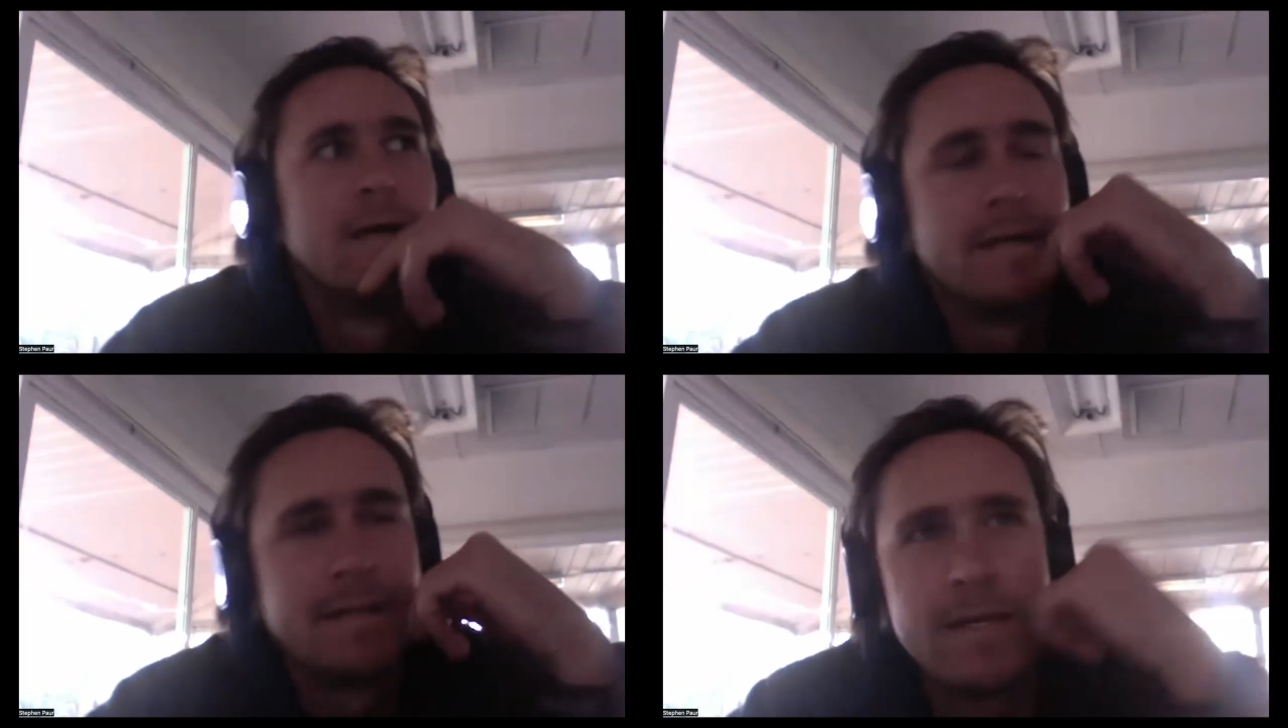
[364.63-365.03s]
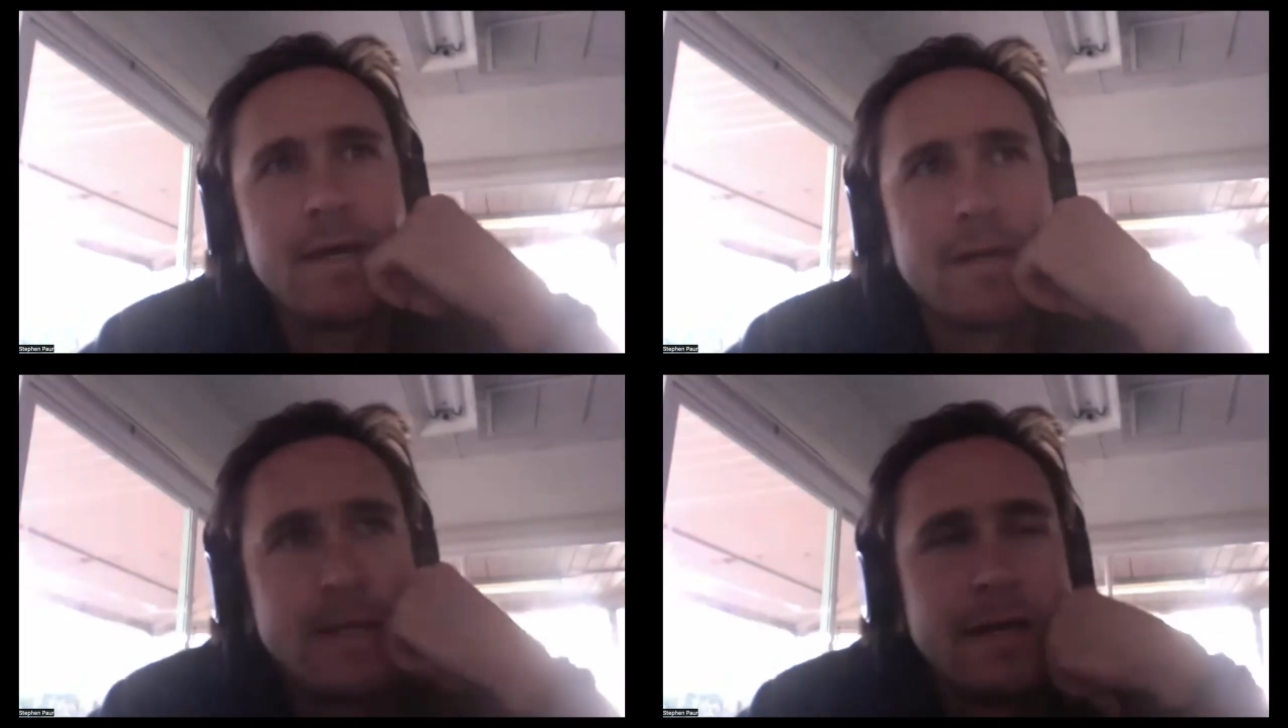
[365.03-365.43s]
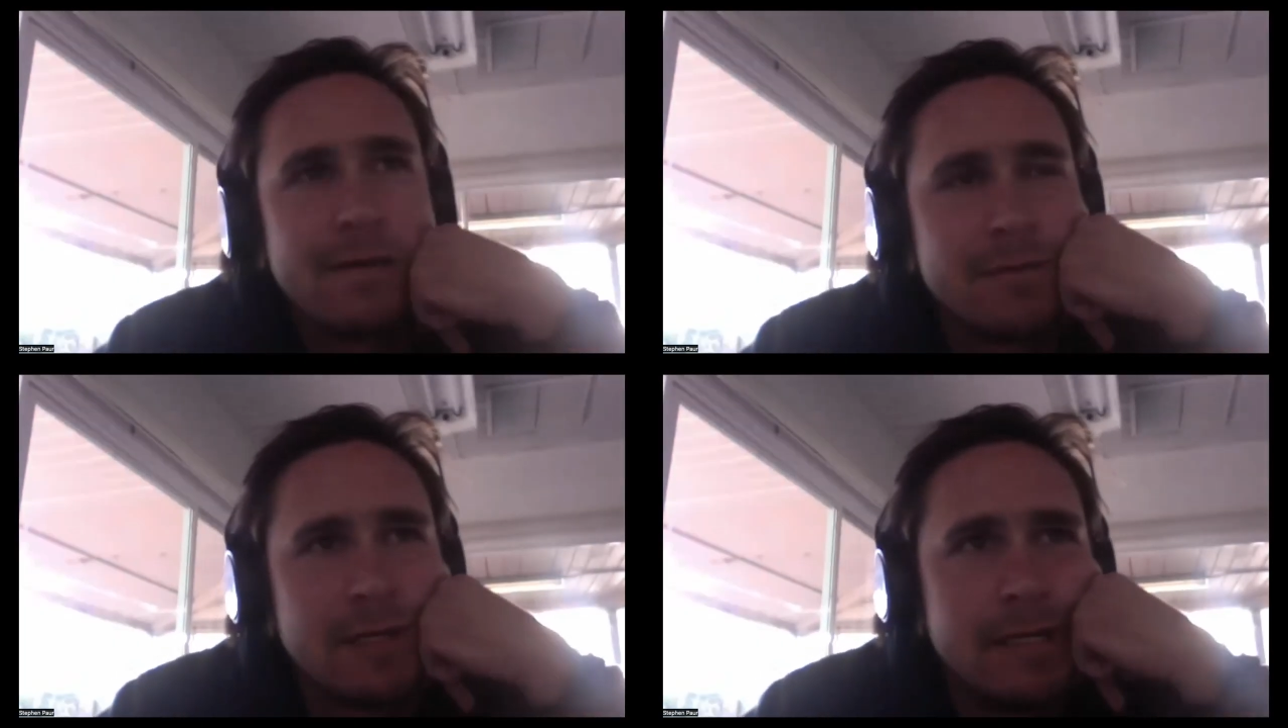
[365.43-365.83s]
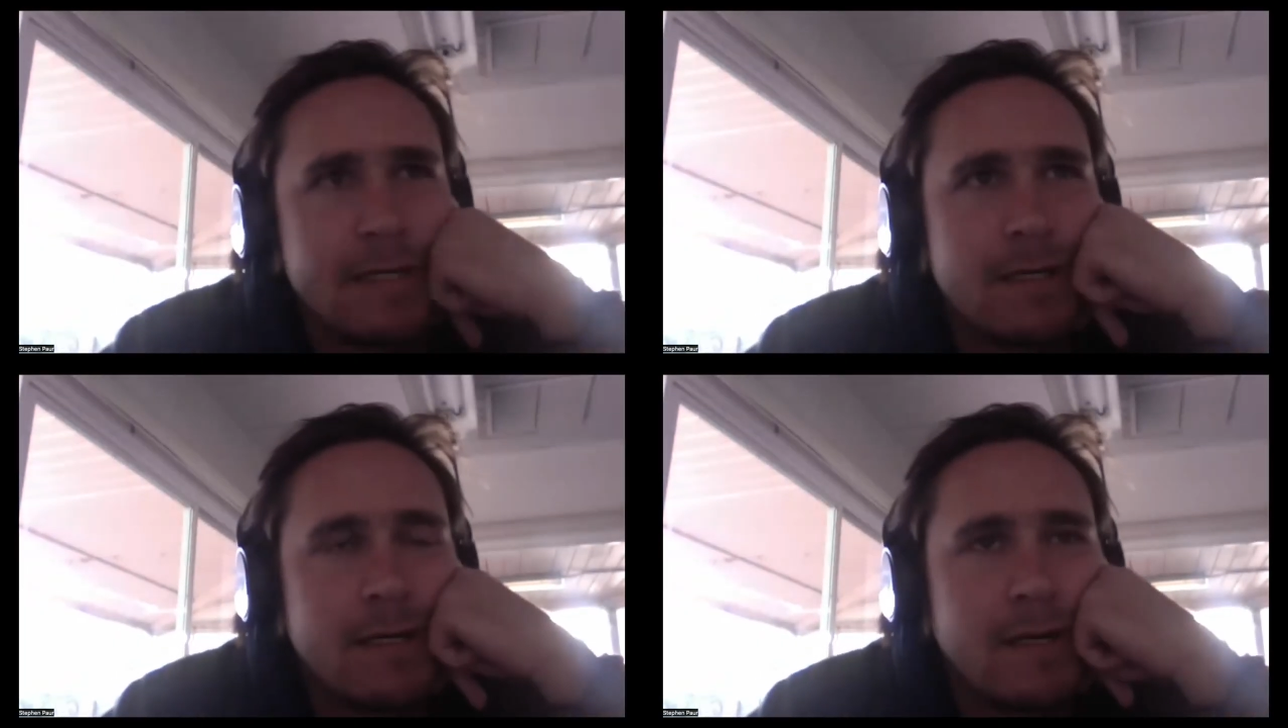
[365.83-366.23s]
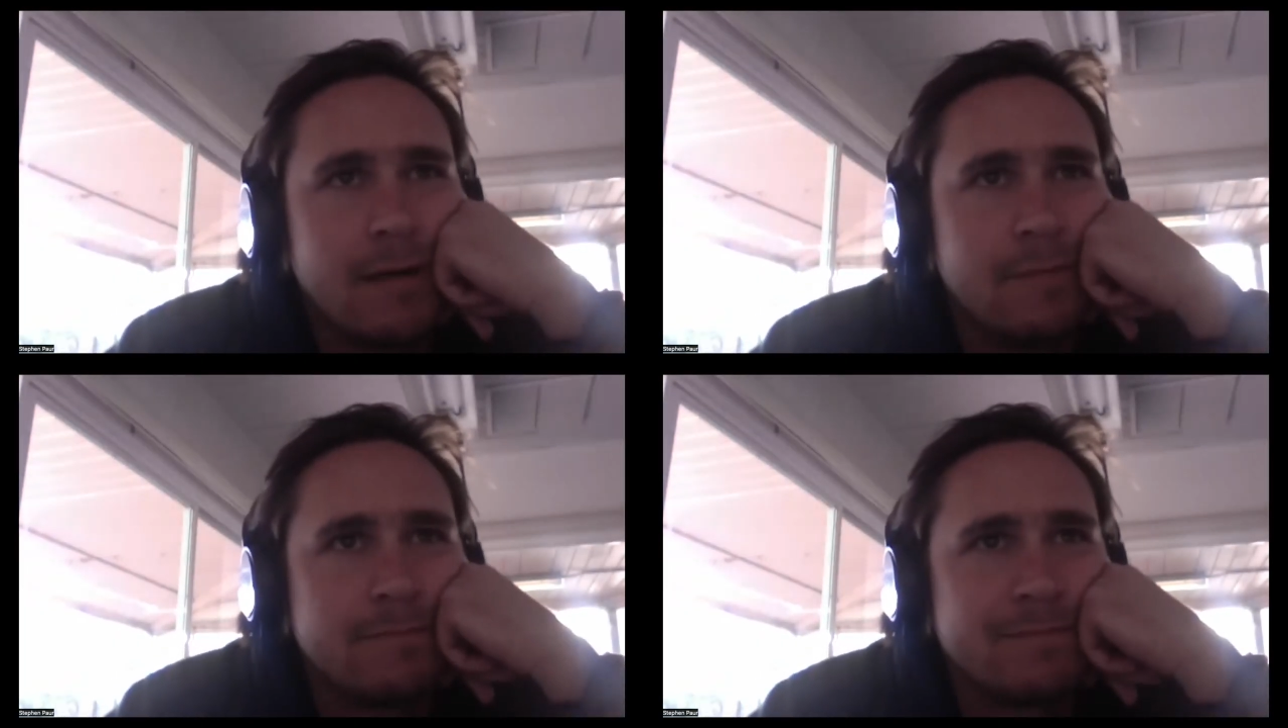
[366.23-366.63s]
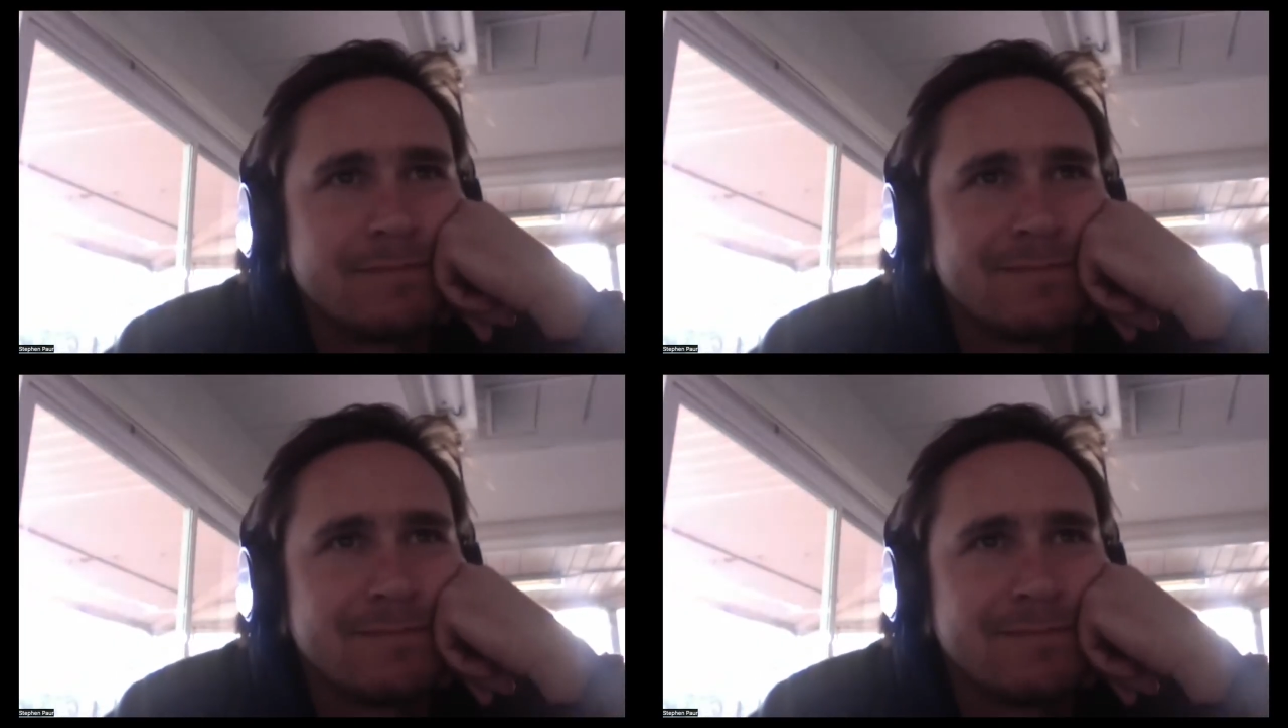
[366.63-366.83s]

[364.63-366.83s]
Yeah, yeah, definitely. Um,